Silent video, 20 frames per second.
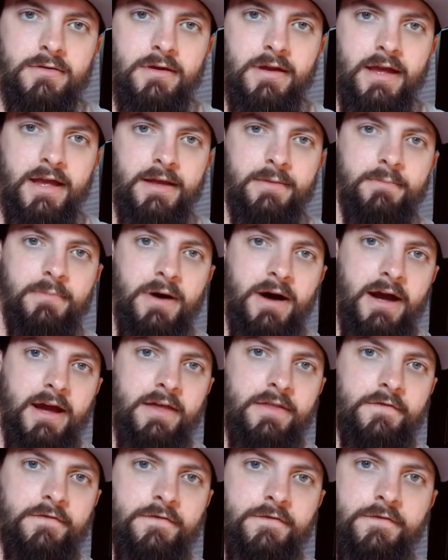and
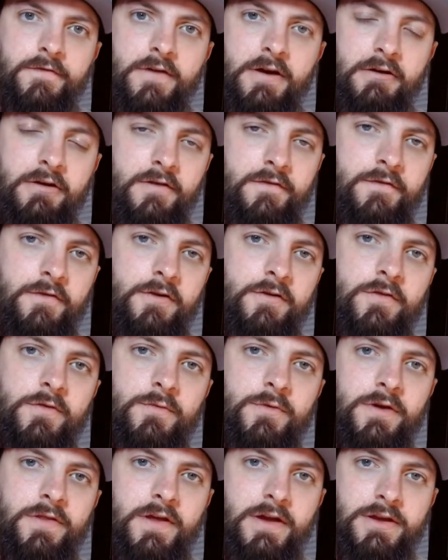buy the very first
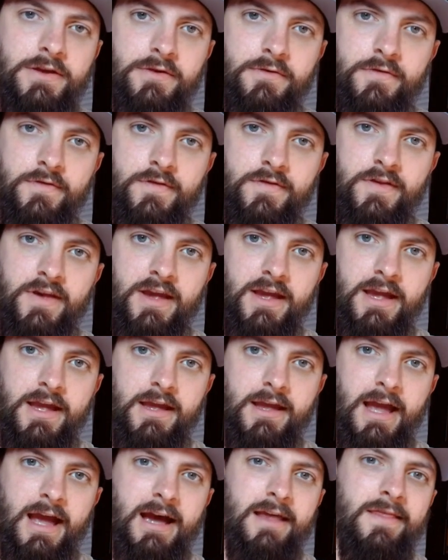one that you
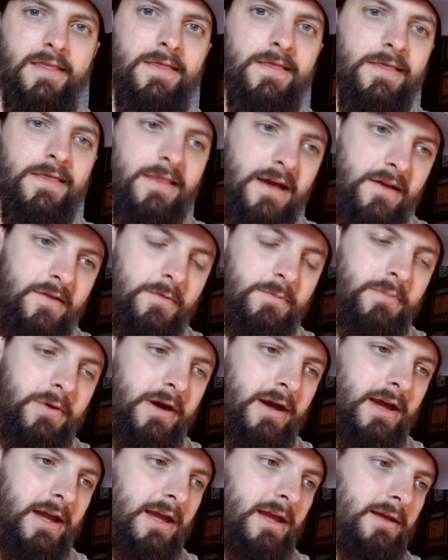see, unless
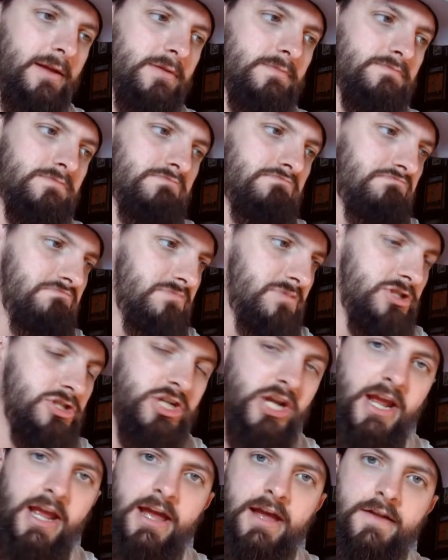by
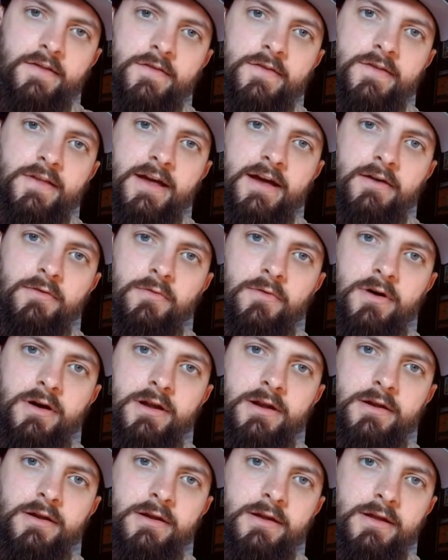chance that
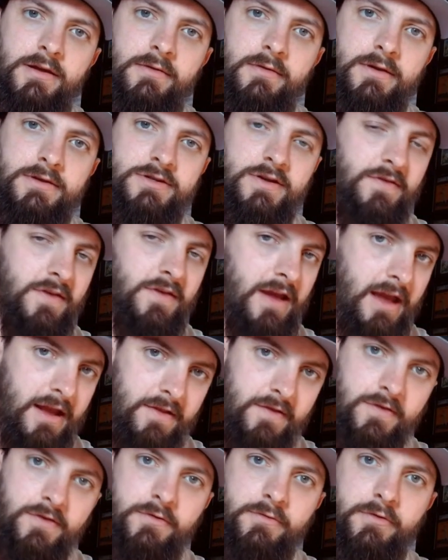one just
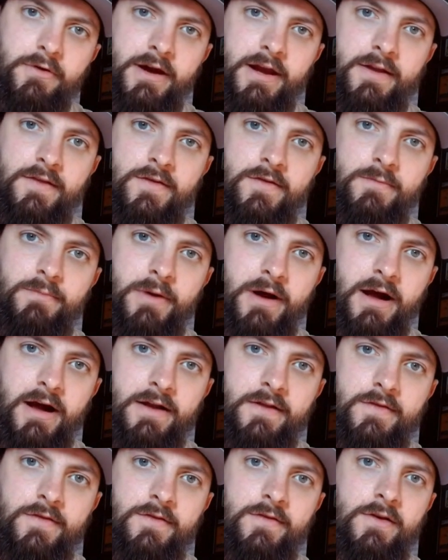hits the right
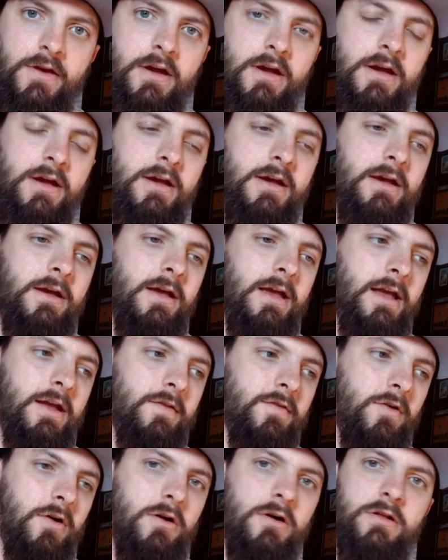spots,
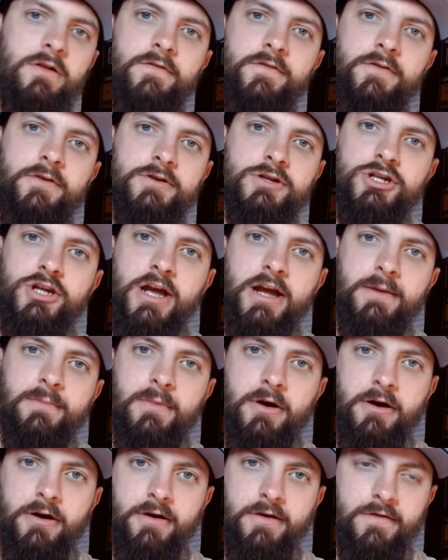hits all of your check
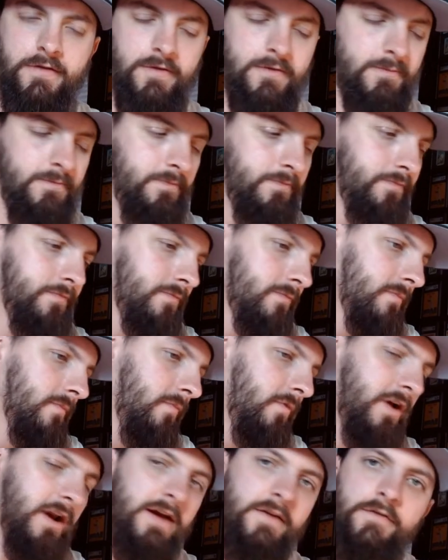marks,
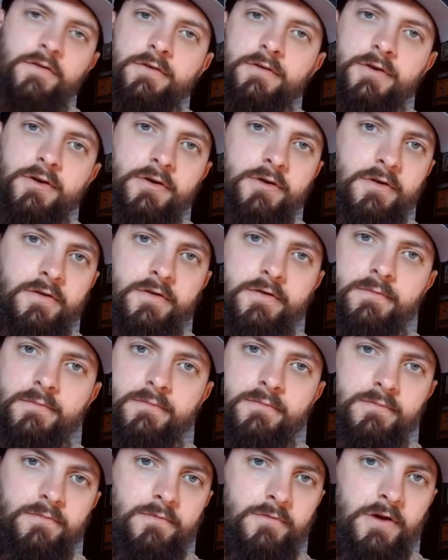whatever
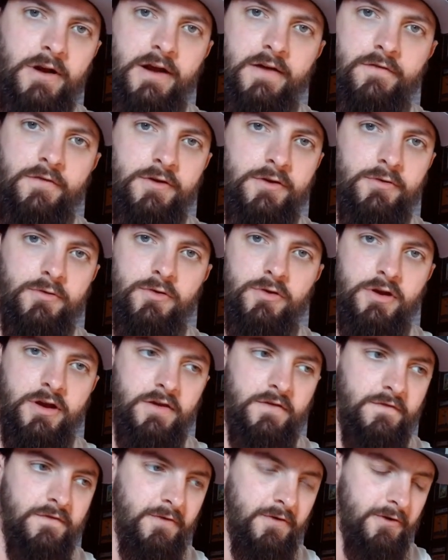you're
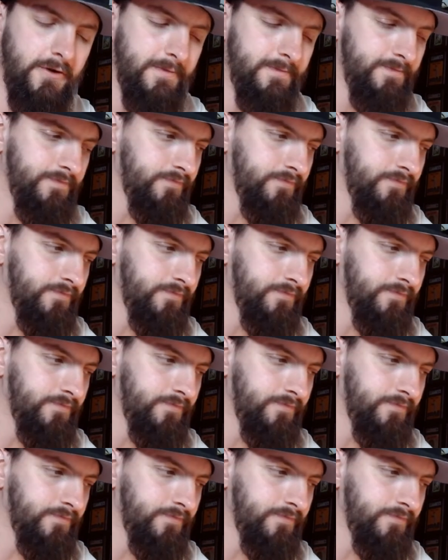looking for.